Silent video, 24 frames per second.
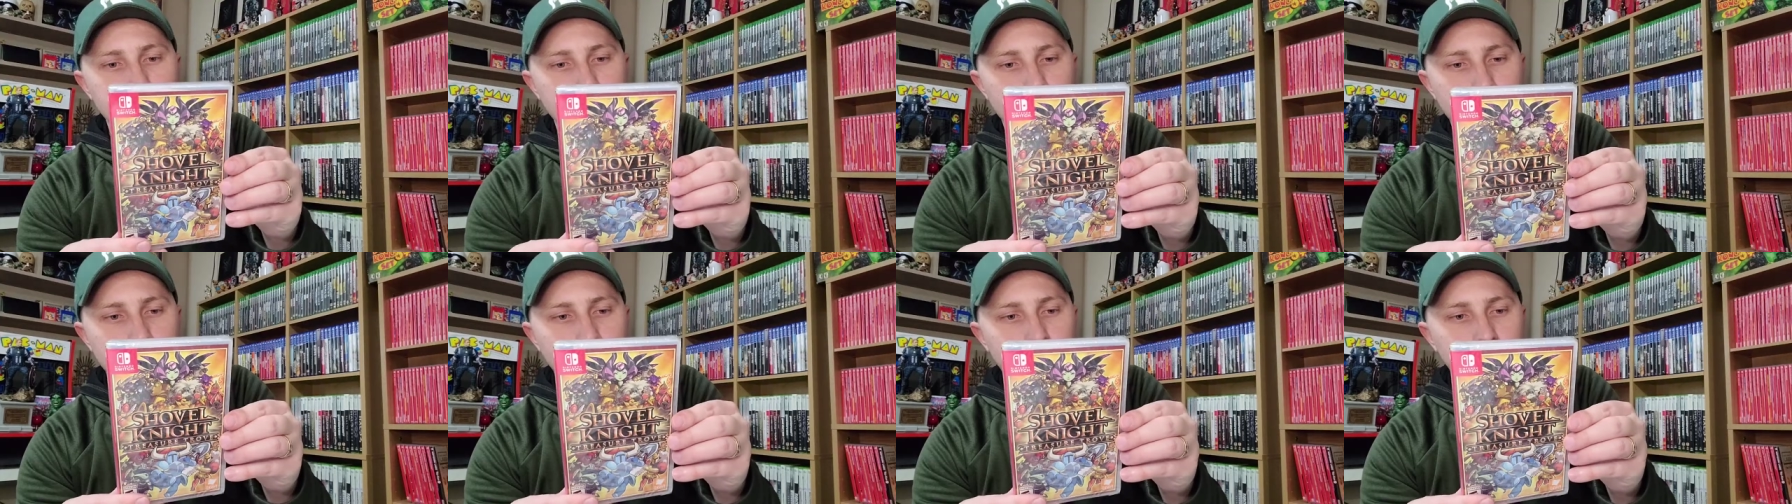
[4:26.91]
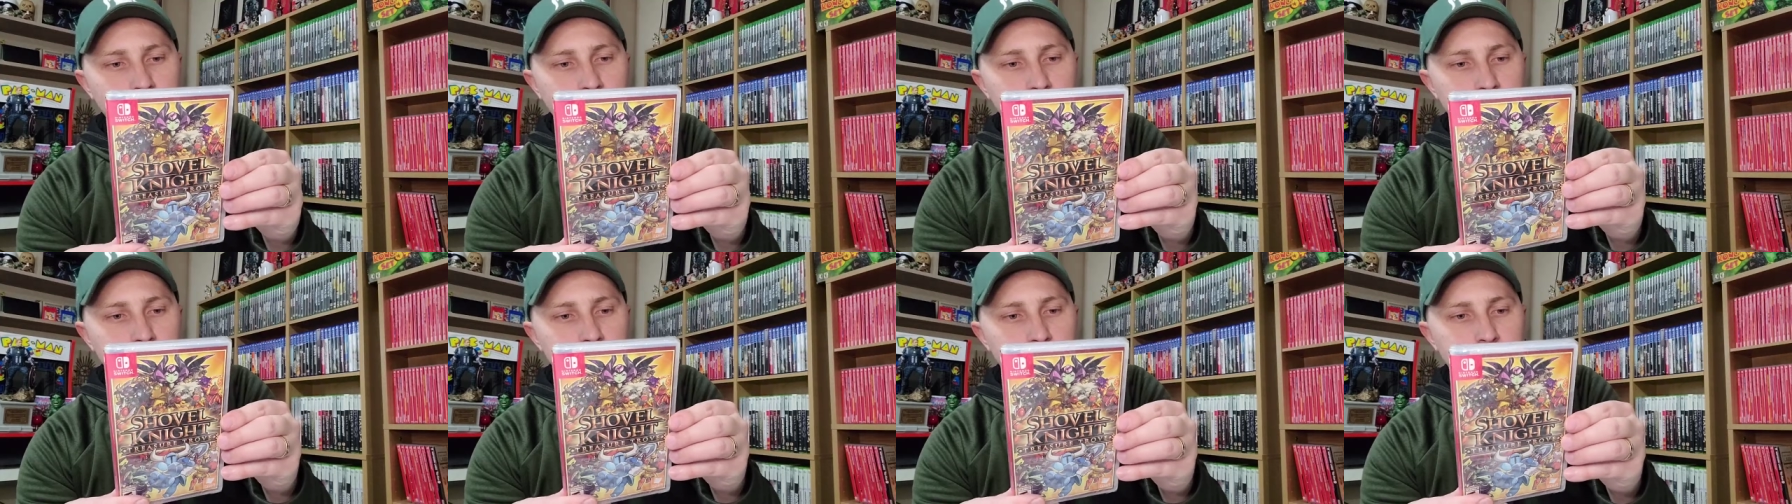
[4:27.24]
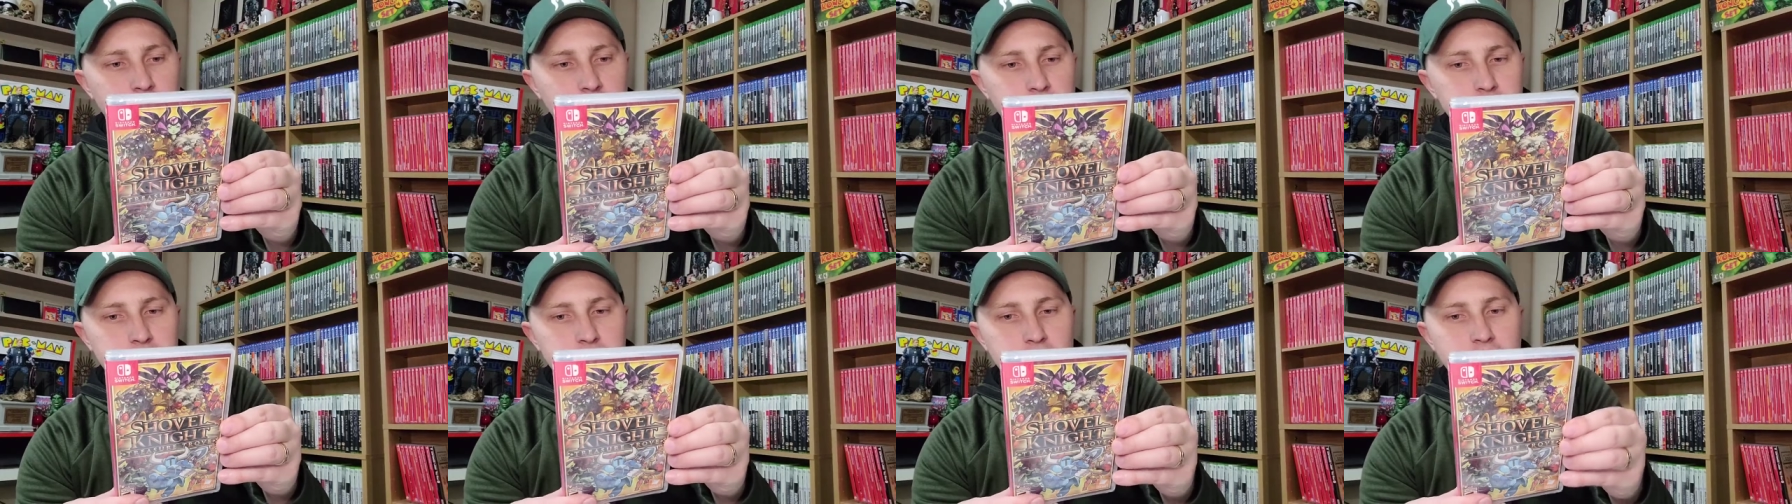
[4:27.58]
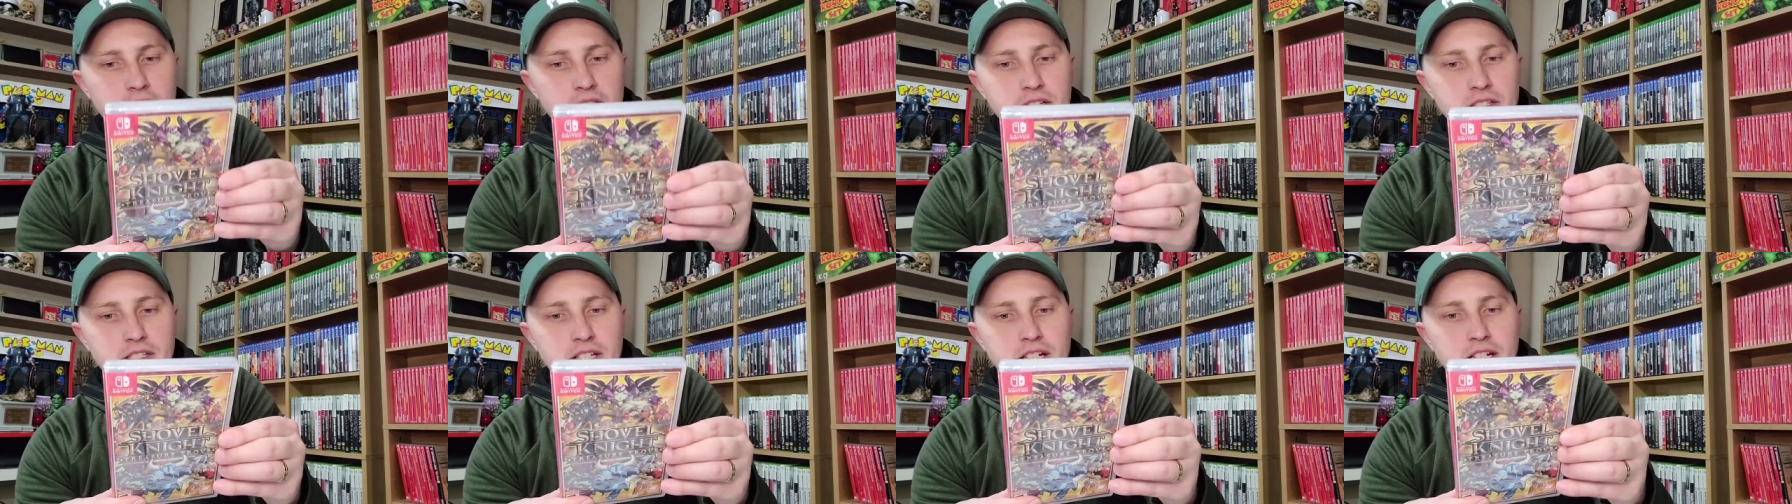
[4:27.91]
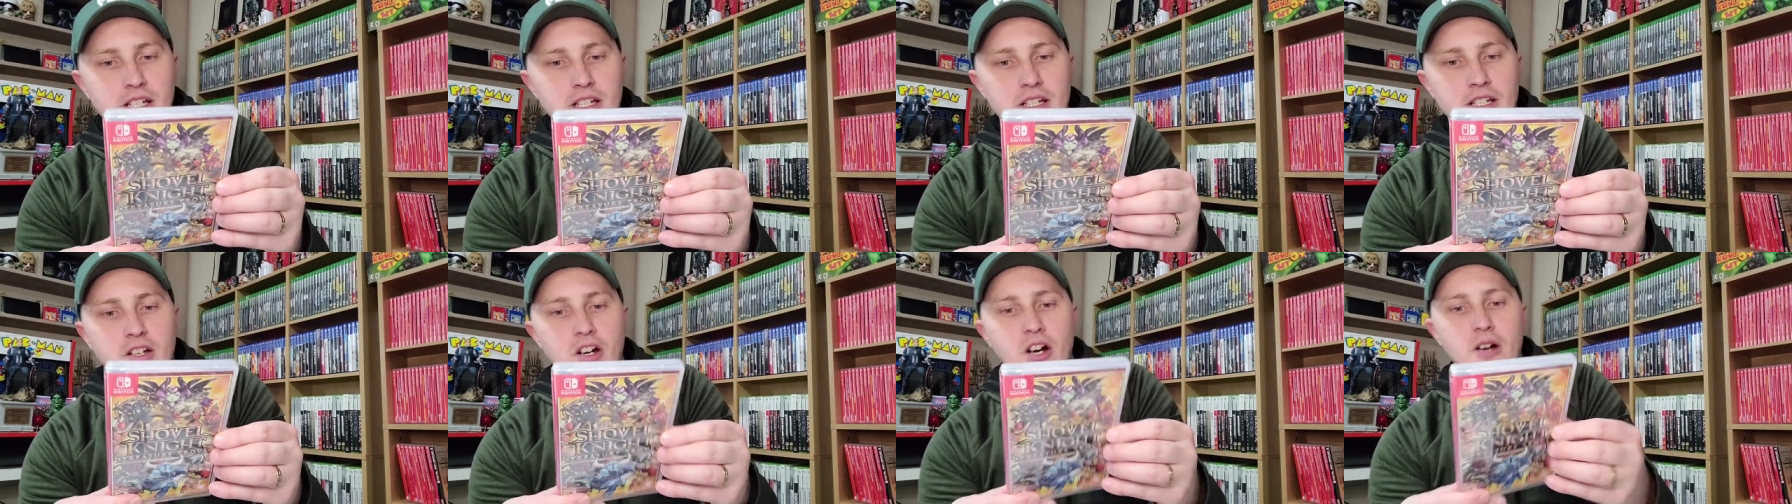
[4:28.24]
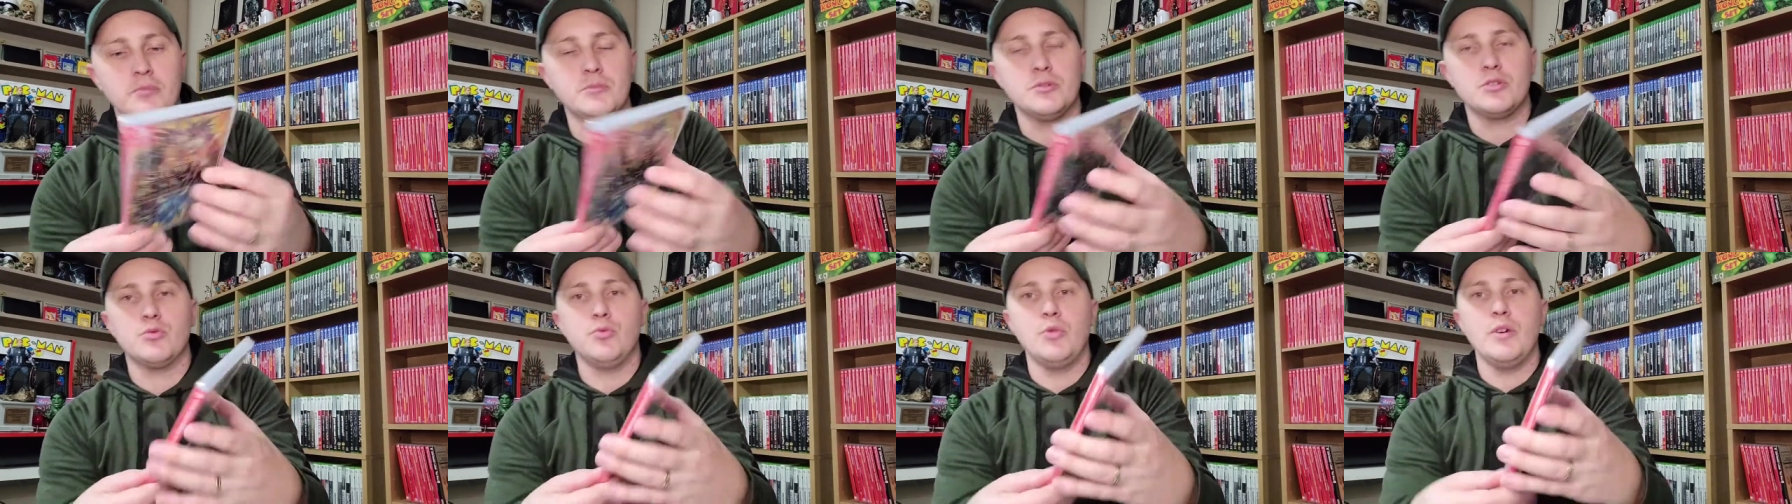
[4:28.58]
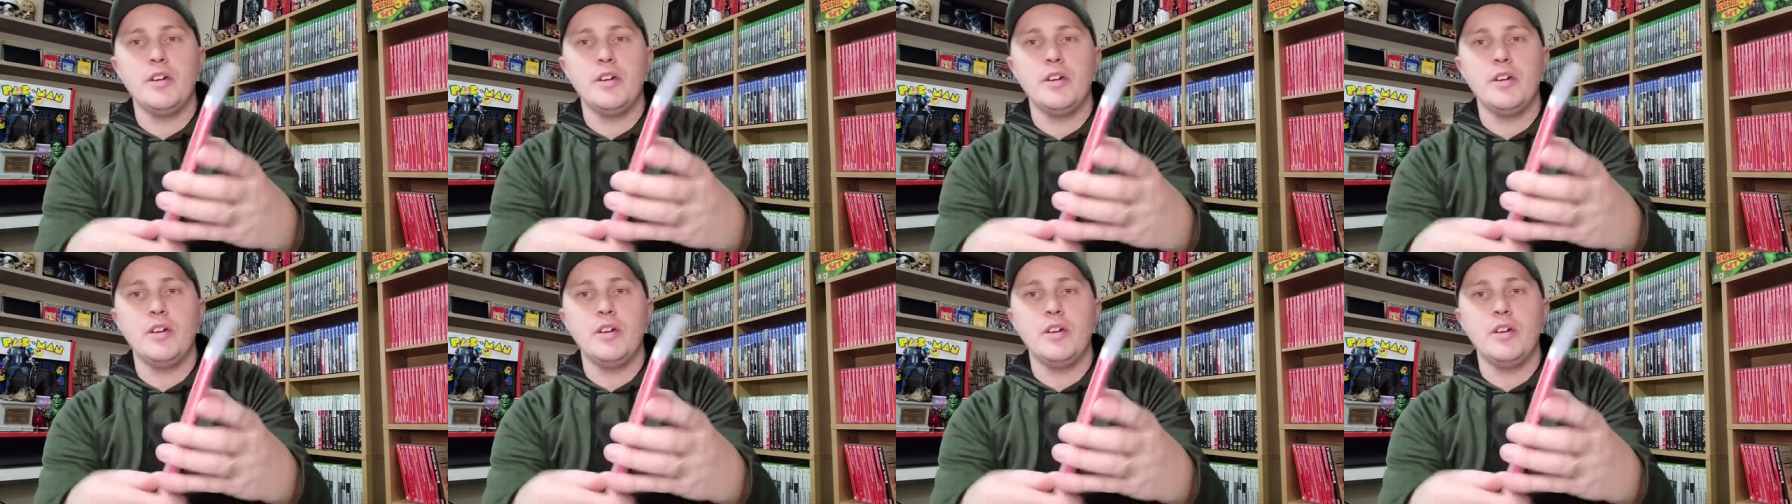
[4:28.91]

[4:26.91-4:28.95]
the Shovel Knight games yet, is that it comes